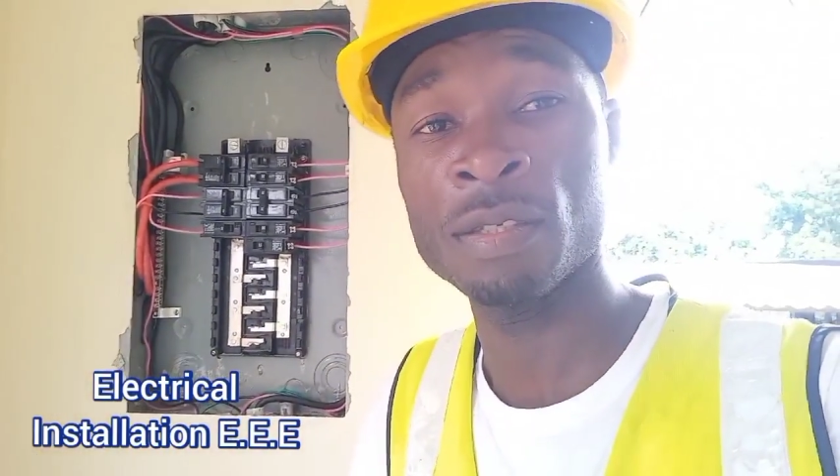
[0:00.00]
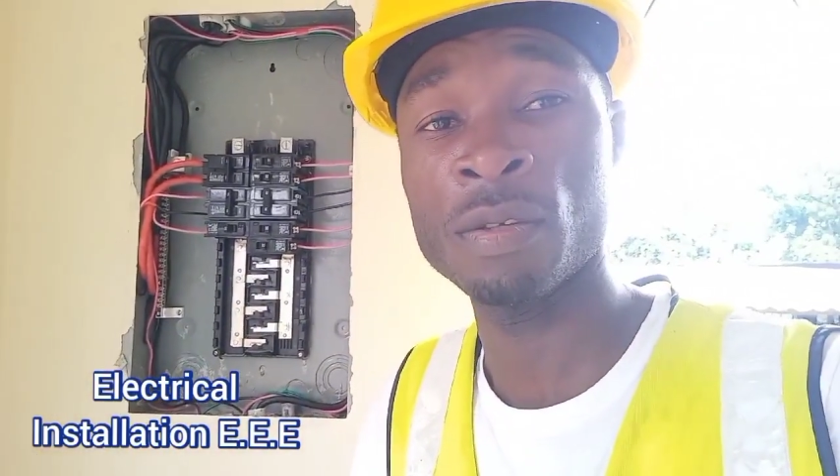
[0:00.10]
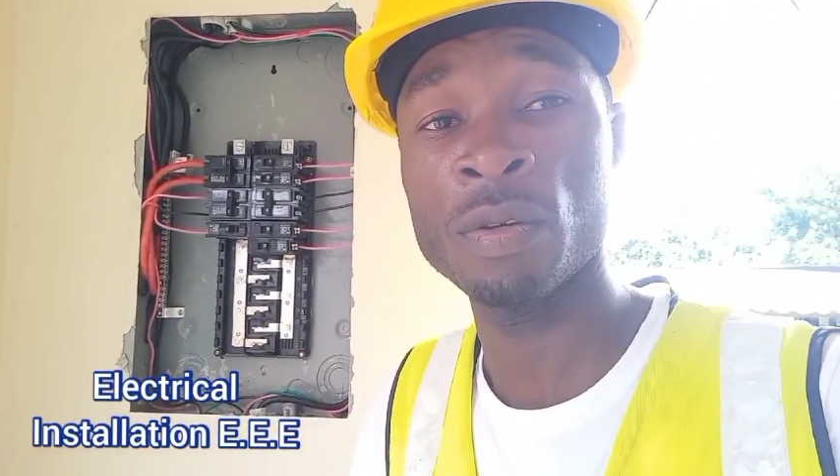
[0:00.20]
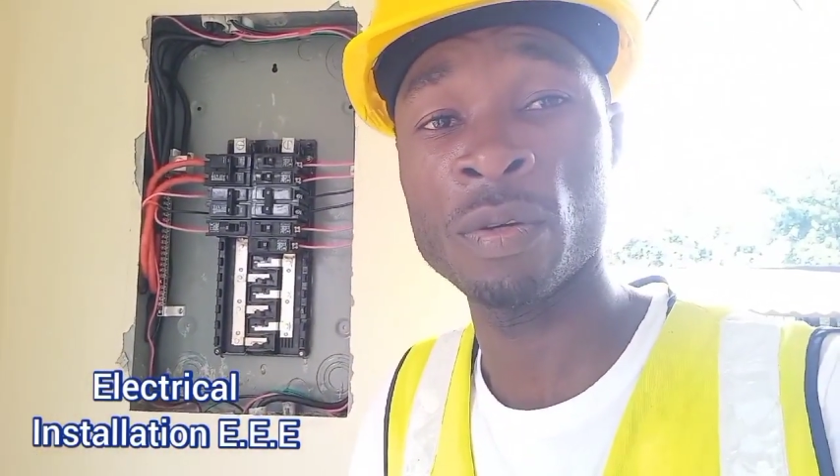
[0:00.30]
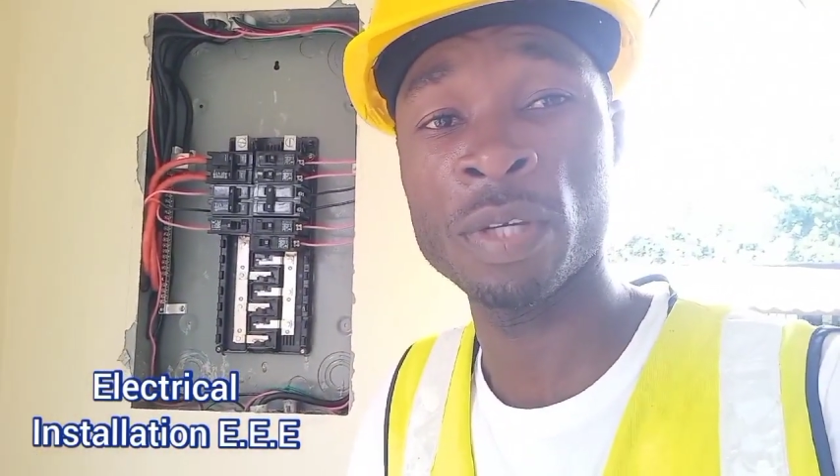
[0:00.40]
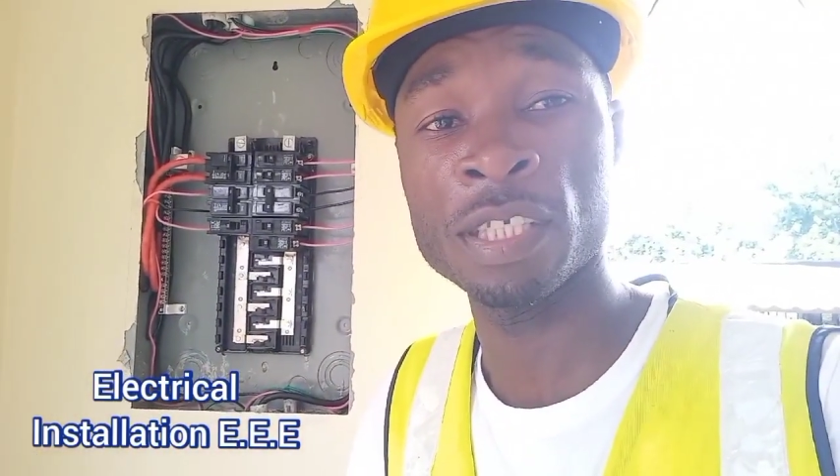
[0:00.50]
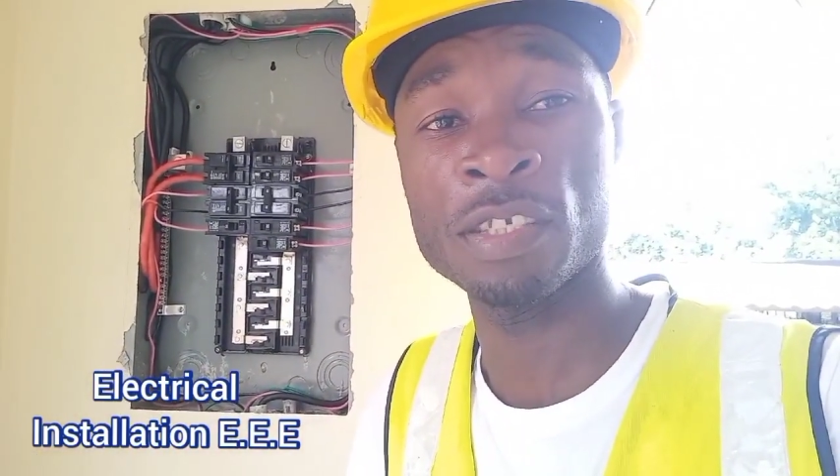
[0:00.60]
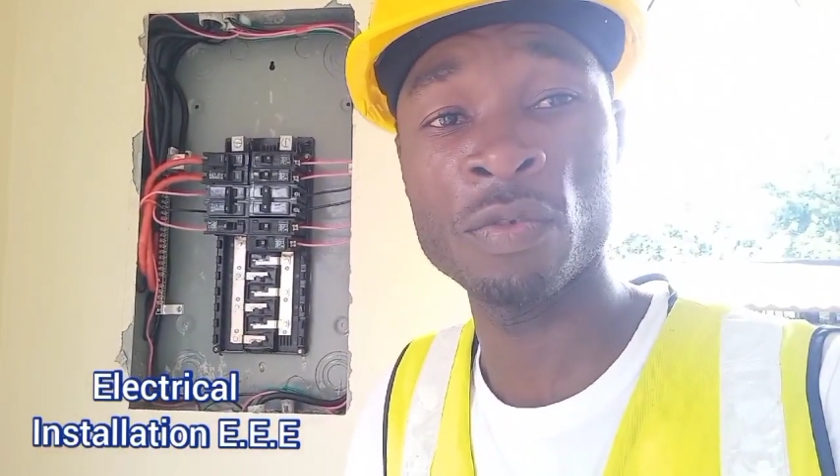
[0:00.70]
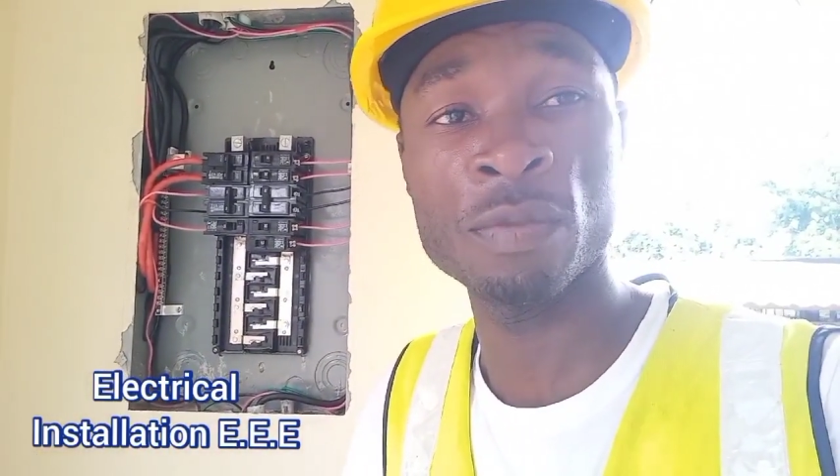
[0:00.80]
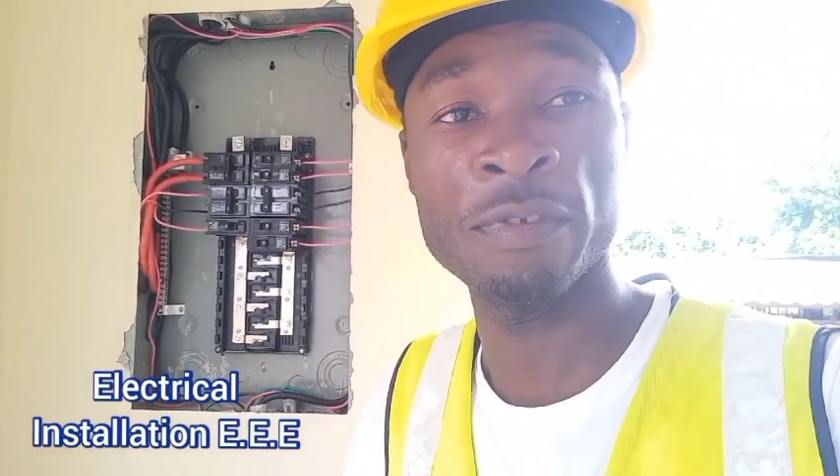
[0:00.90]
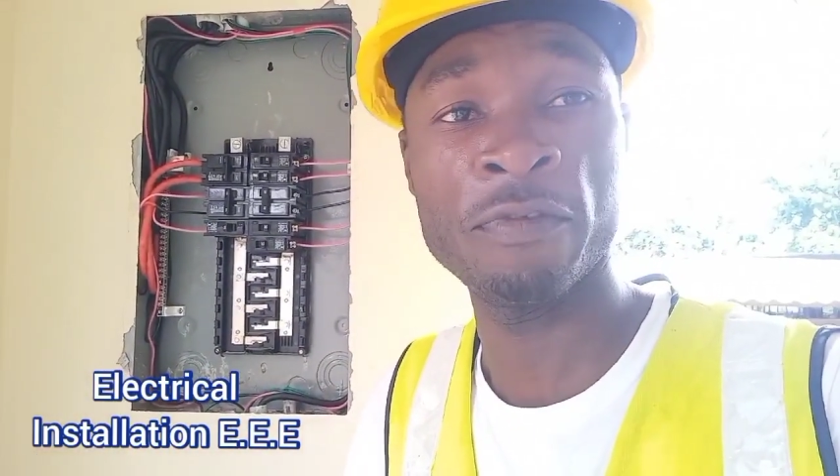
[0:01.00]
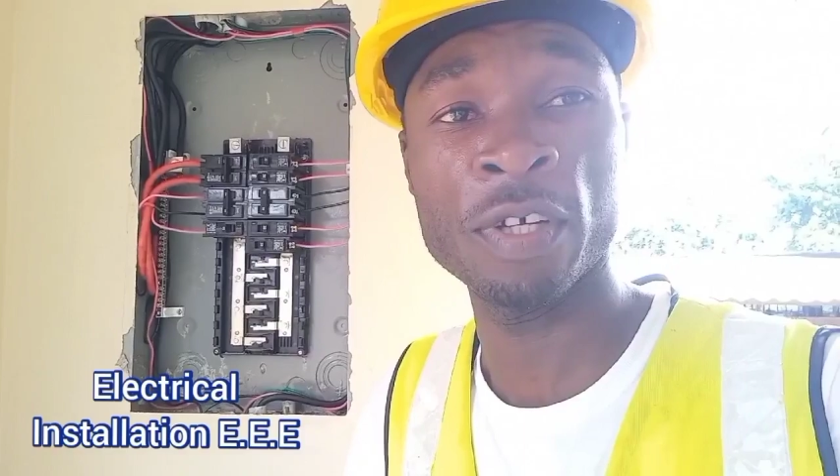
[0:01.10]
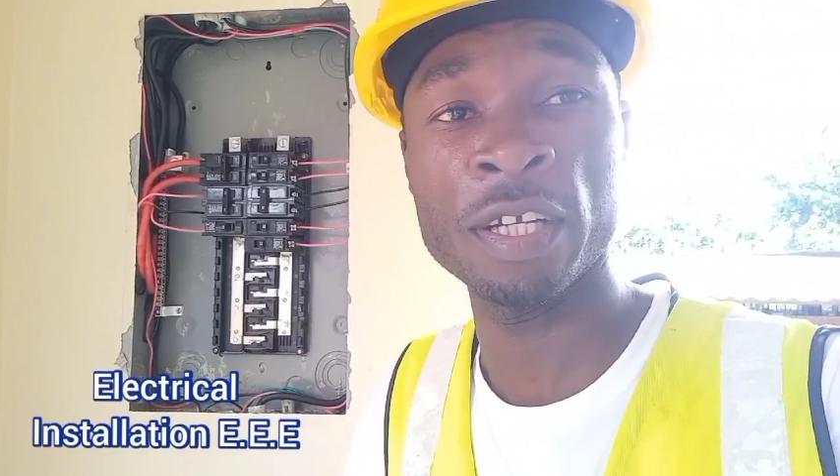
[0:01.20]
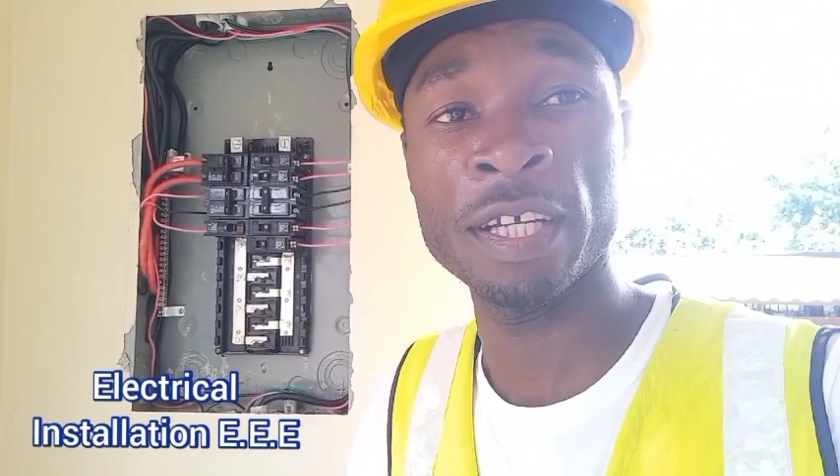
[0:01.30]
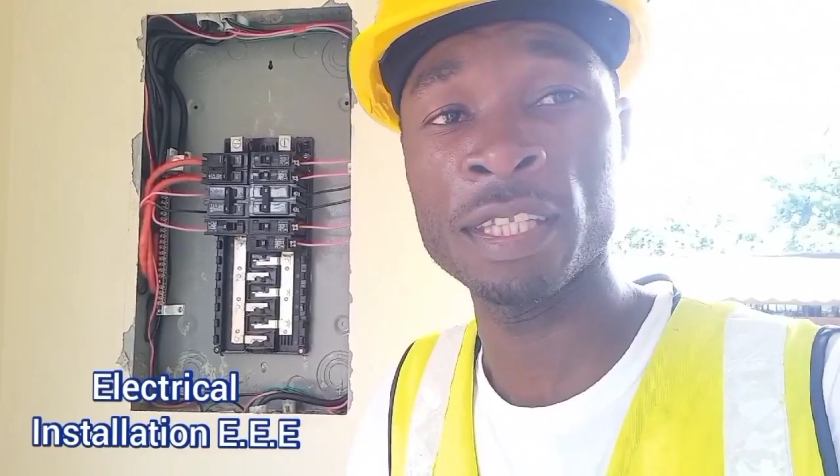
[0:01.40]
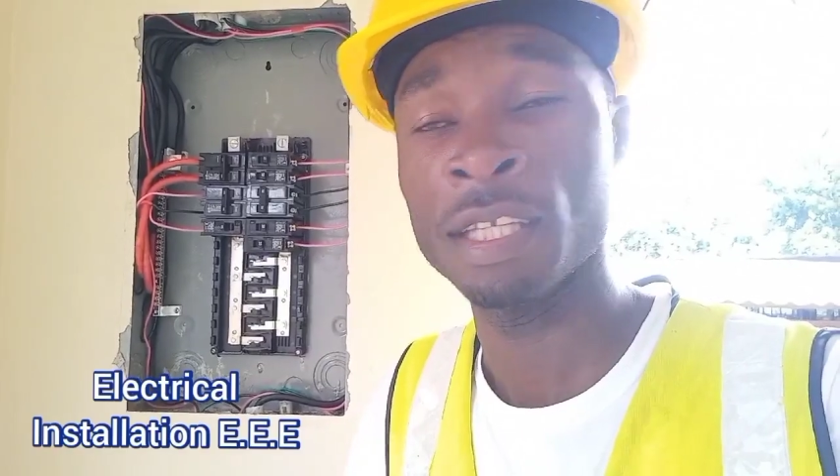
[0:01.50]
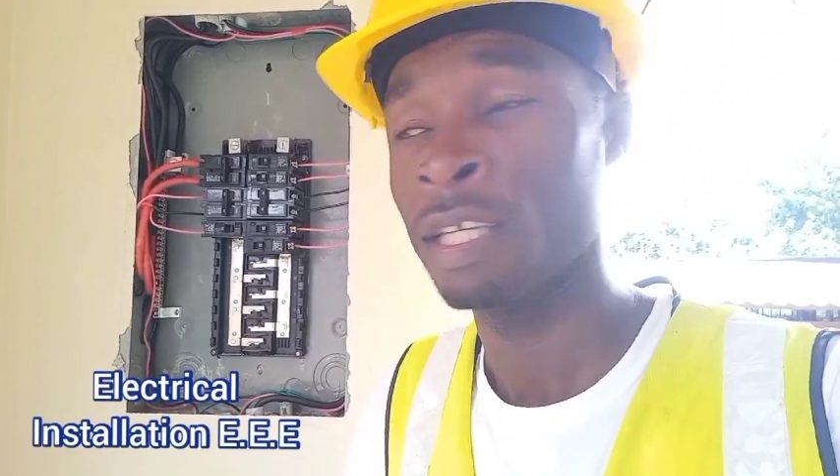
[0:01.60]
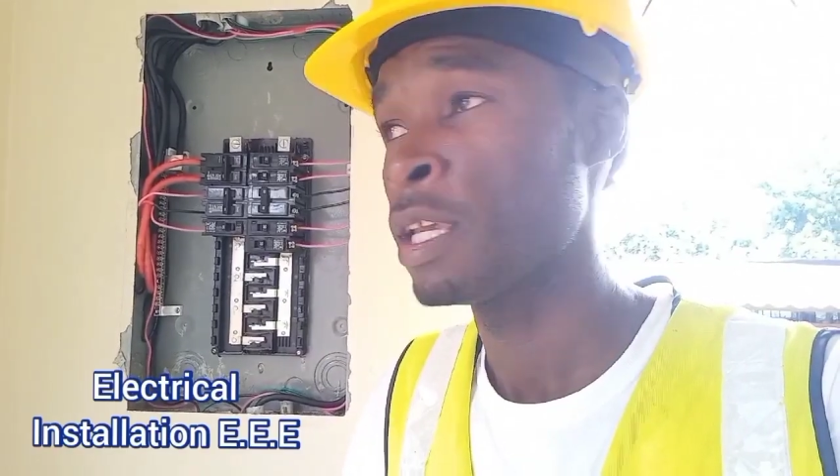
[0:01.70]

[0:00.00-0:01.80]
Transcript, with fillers: so excuse me for that